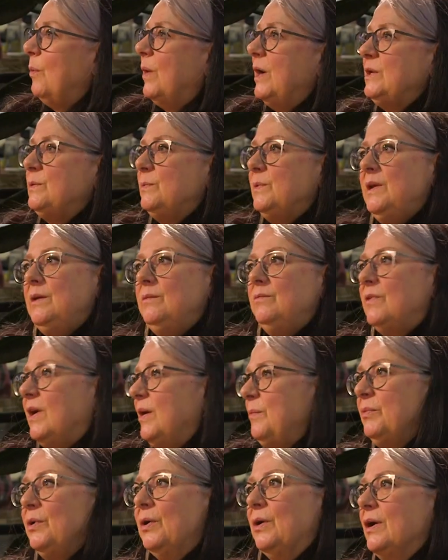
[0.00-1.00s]
Why do we
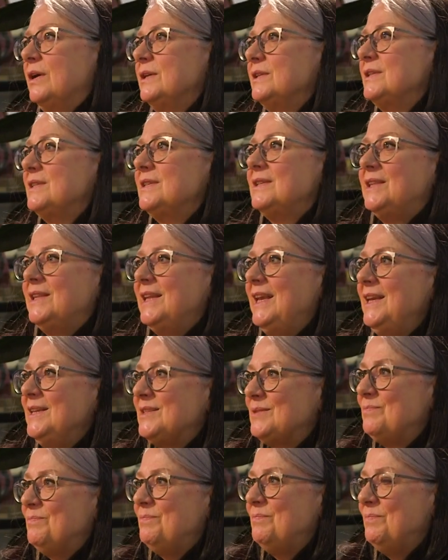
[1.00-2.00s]
write books?
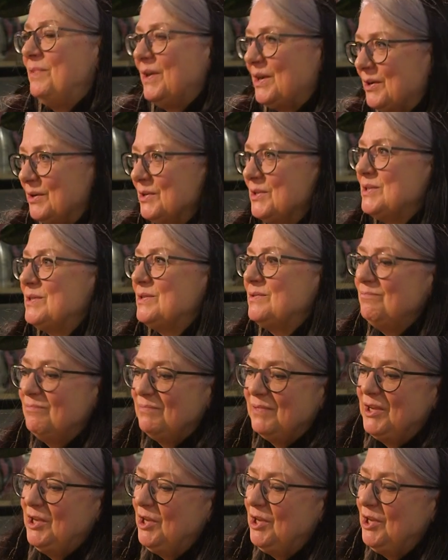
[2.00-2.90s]
Because